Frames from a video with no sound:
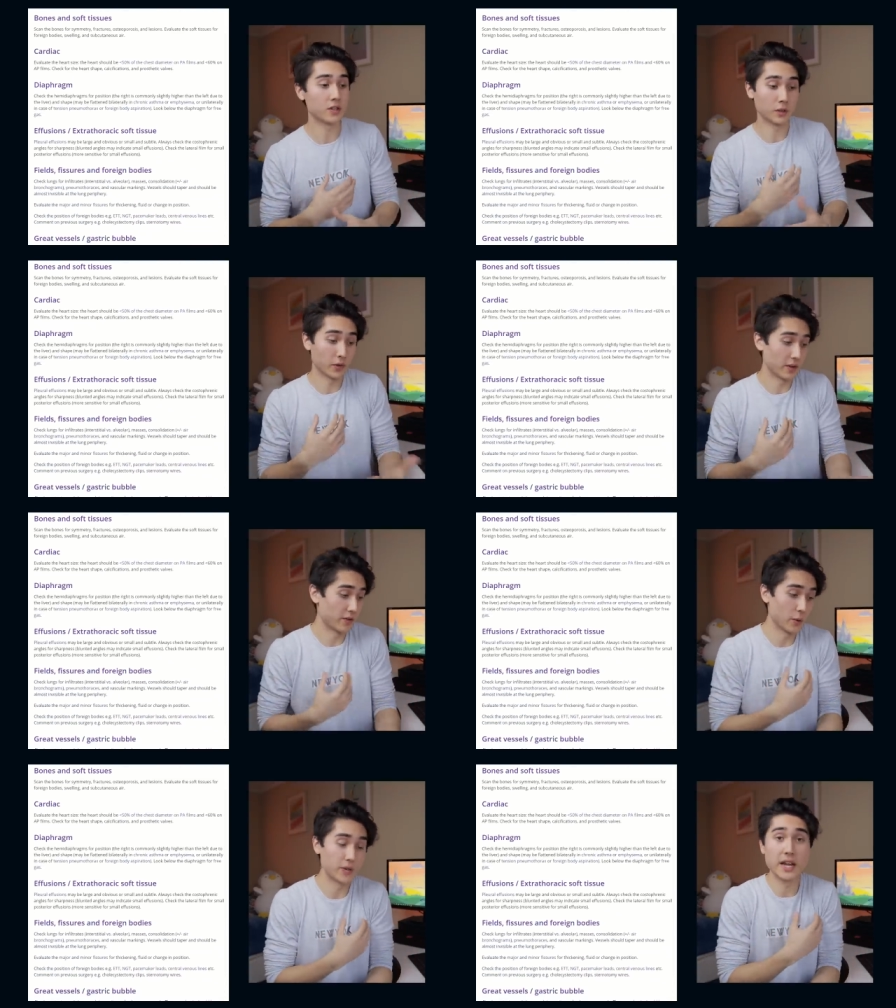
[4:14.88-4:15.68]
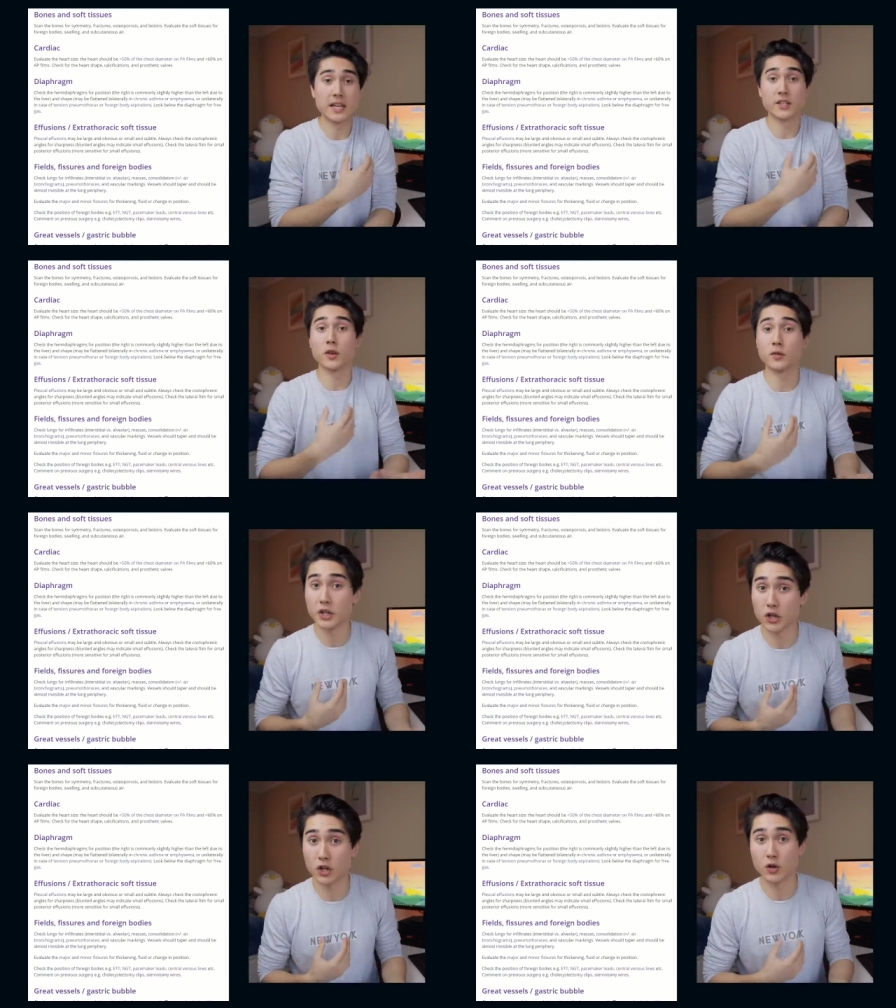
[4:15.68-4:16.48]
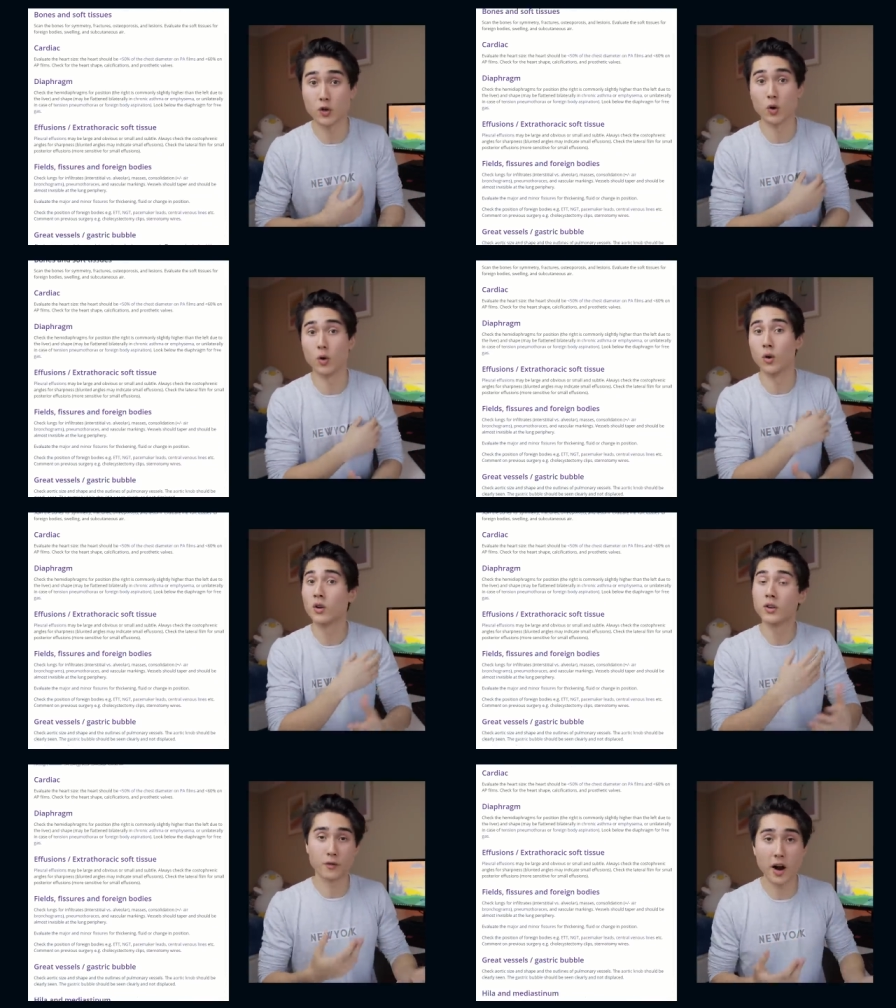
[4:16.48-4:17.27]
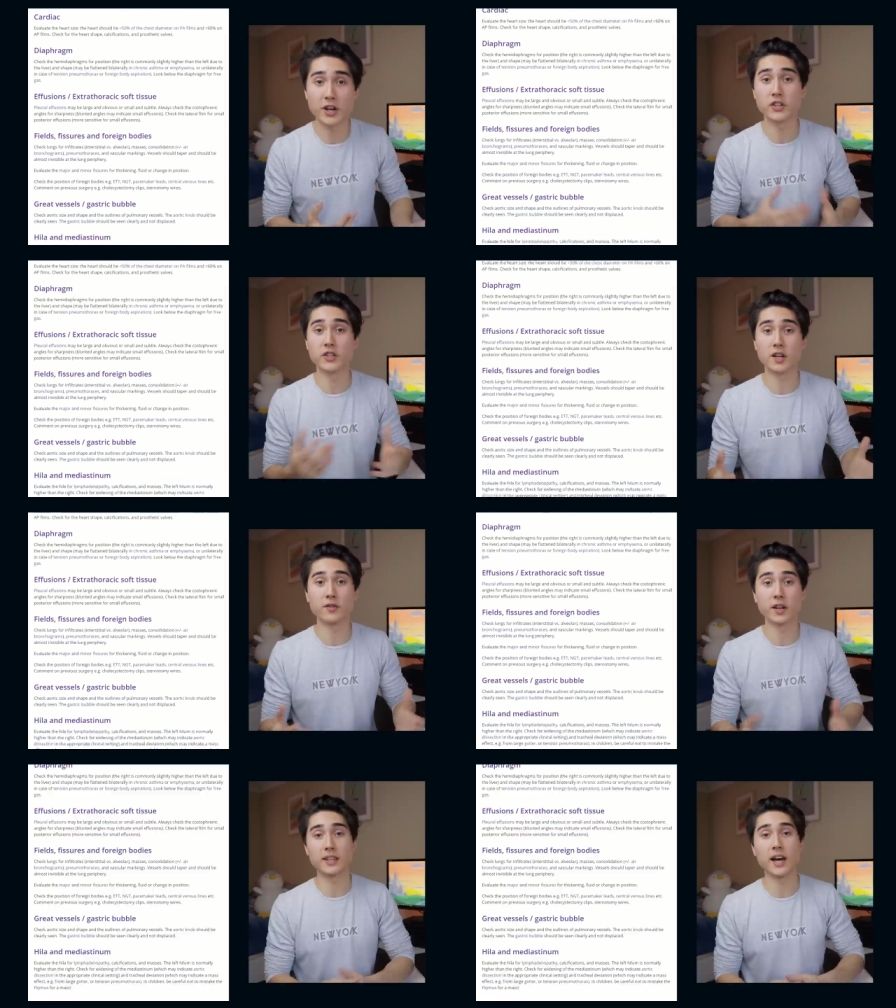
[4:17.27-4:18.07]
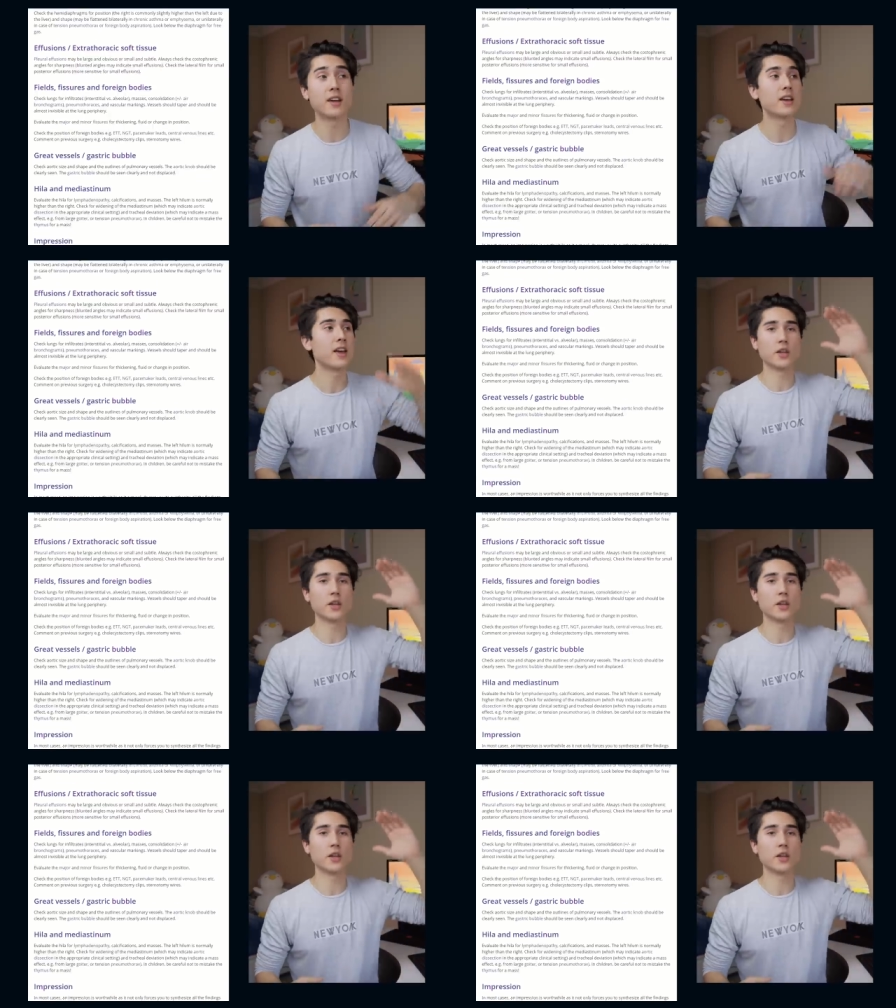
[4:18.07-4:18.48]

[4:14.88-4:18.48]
to look if there was any soft tissue or fractures and stuff like that.